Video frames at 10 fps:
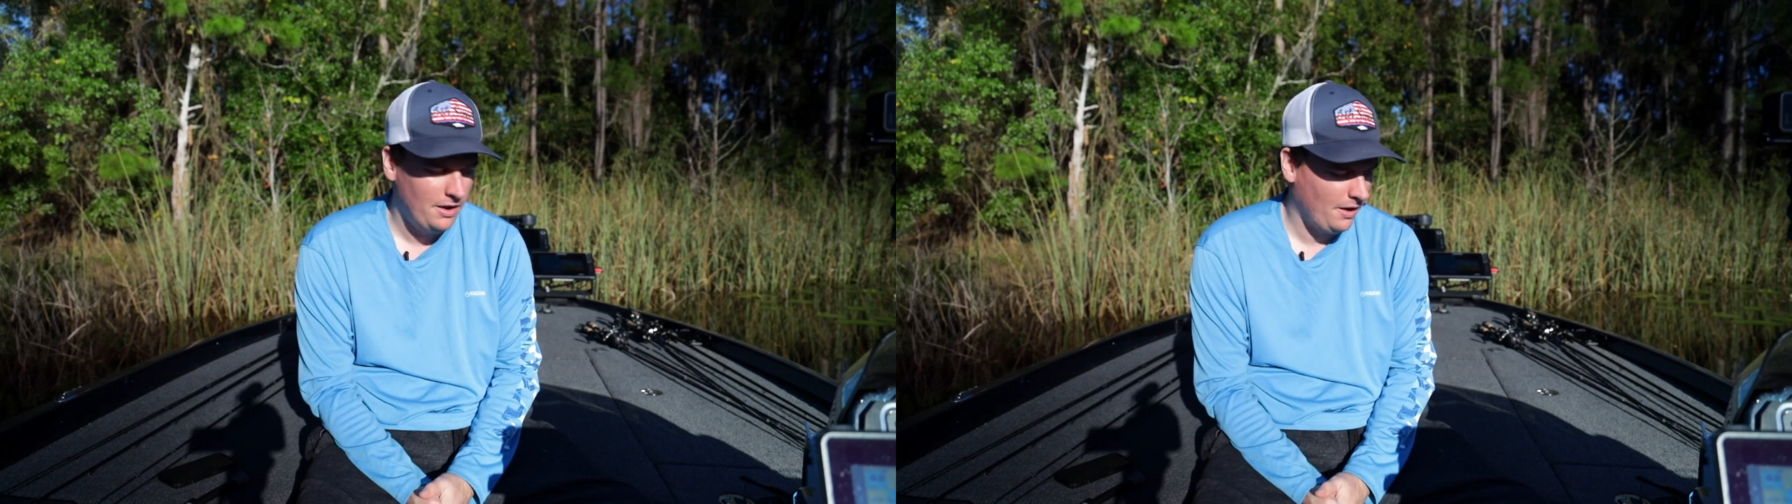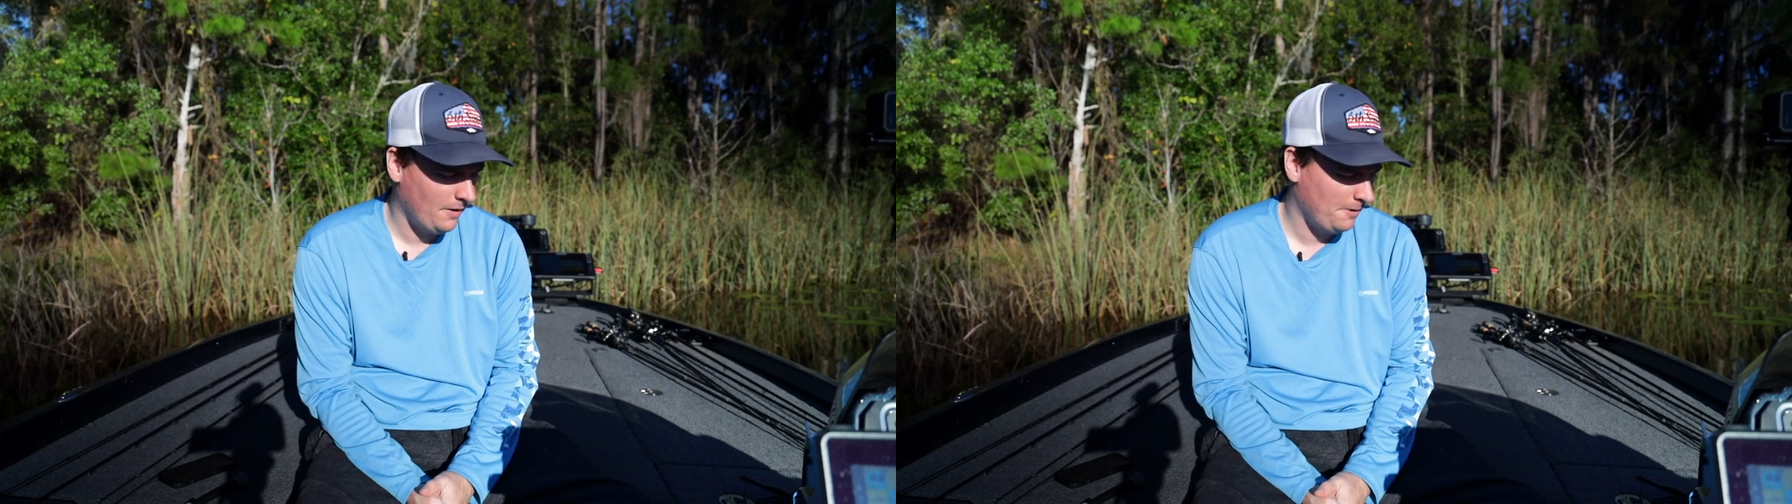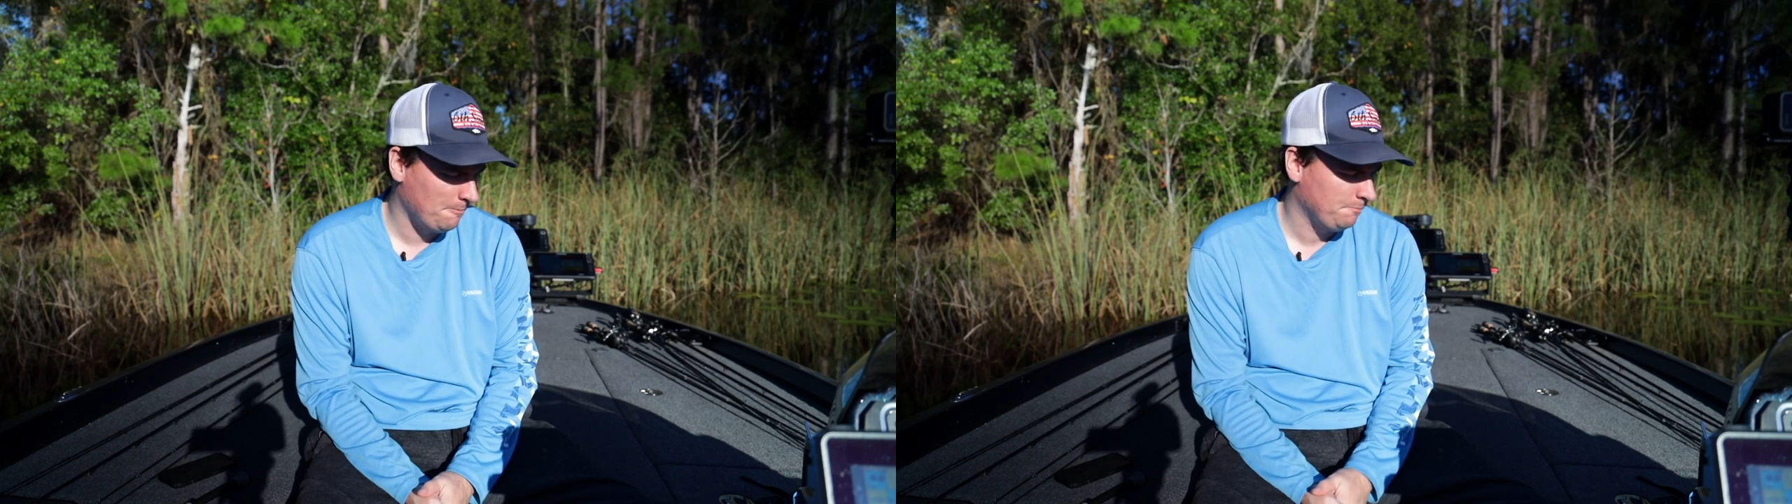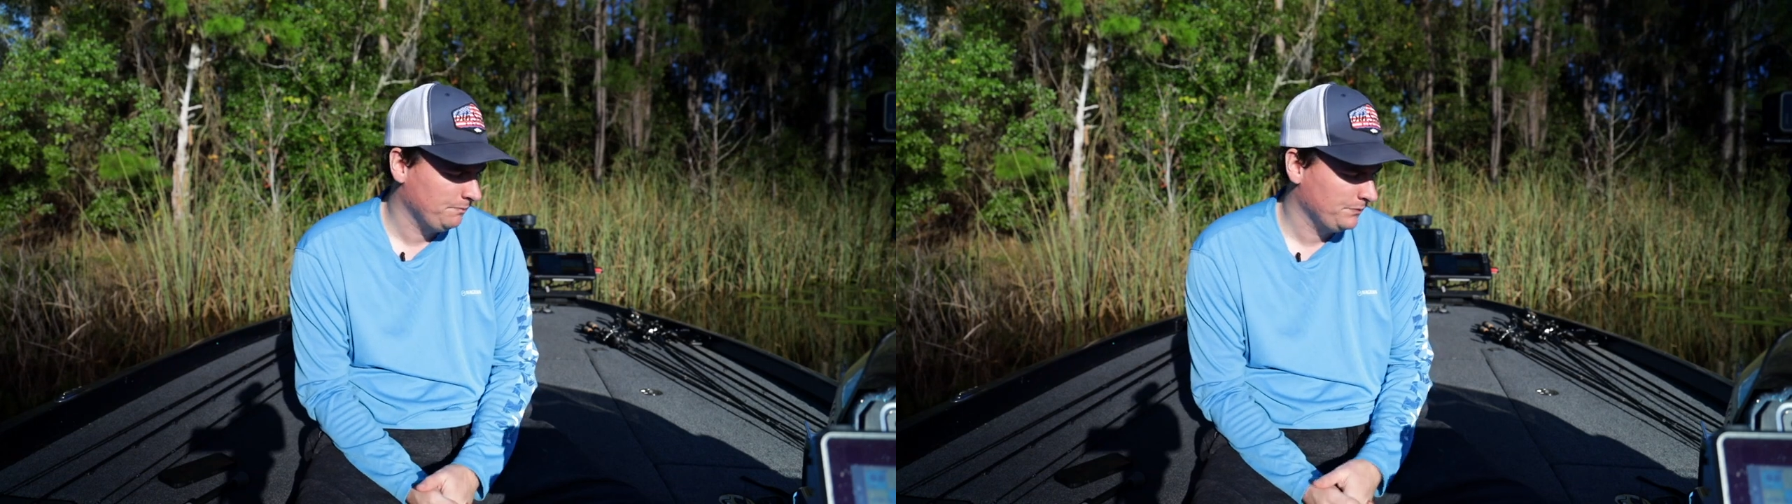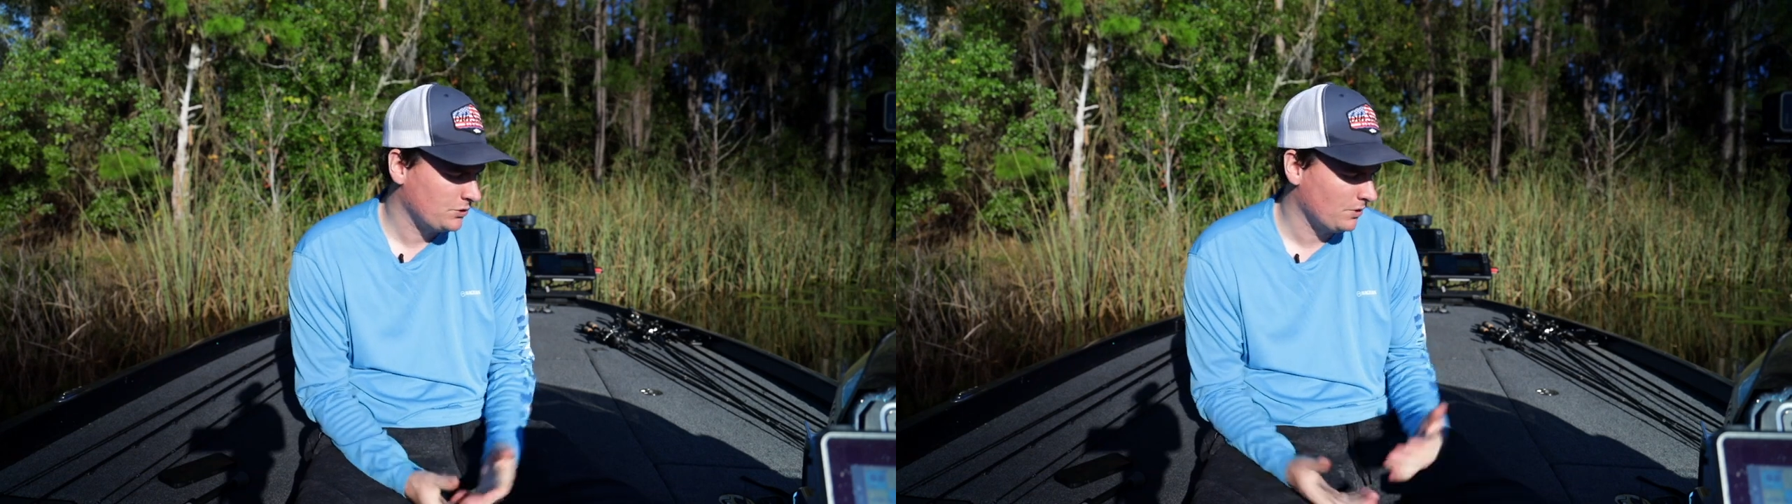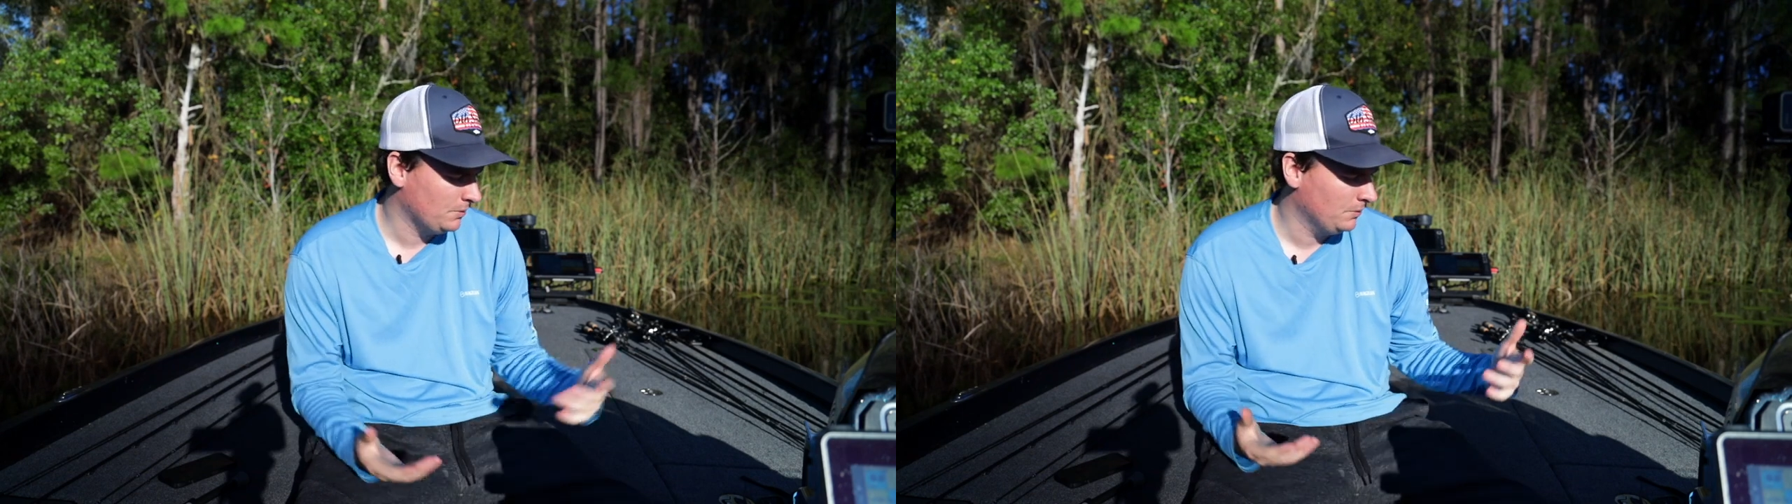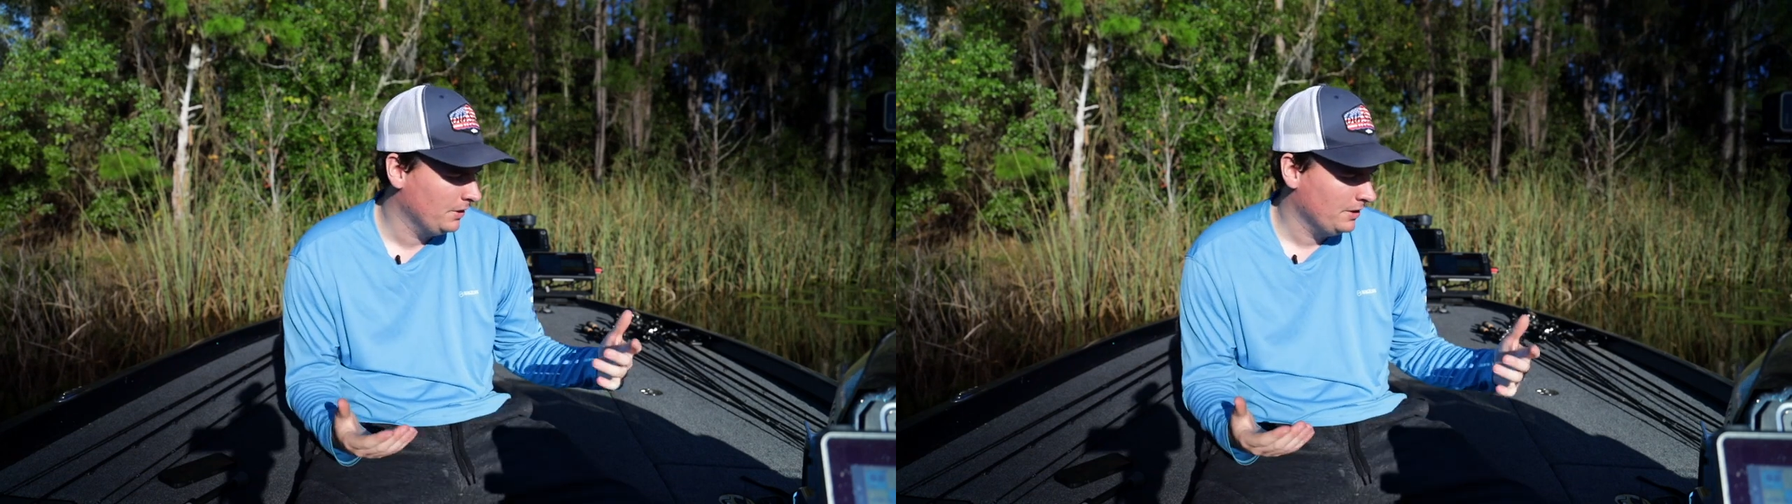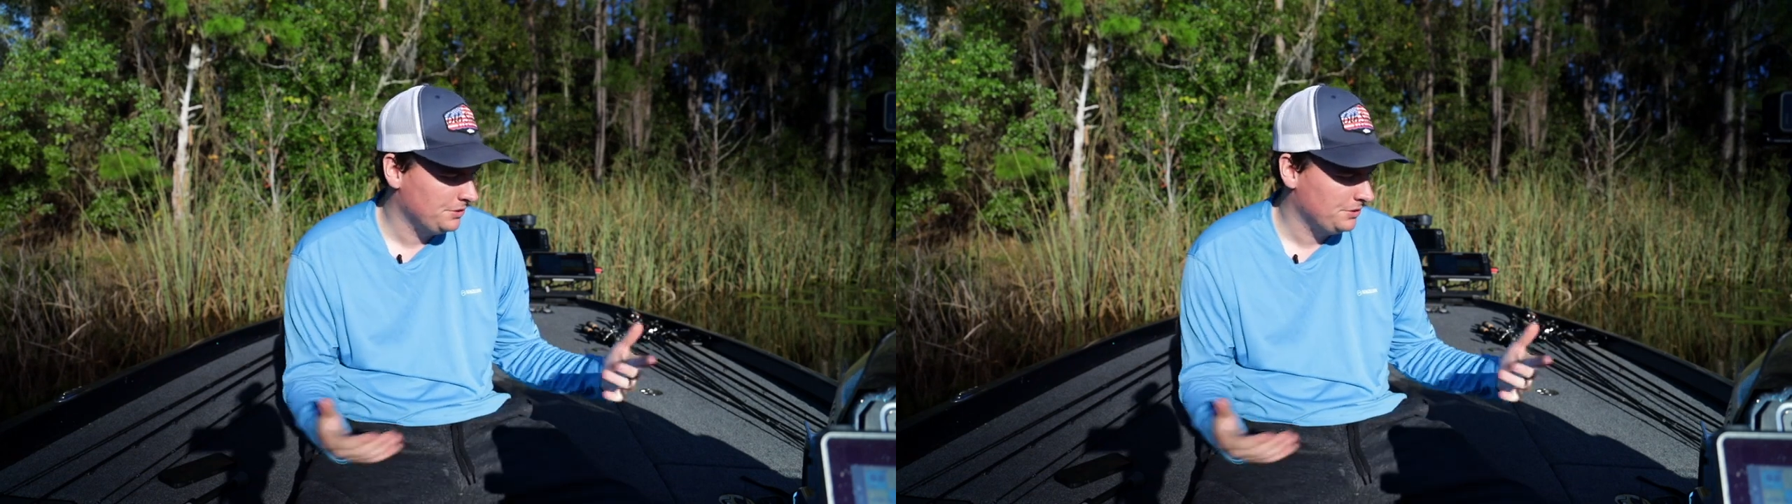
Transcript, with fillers: Um, so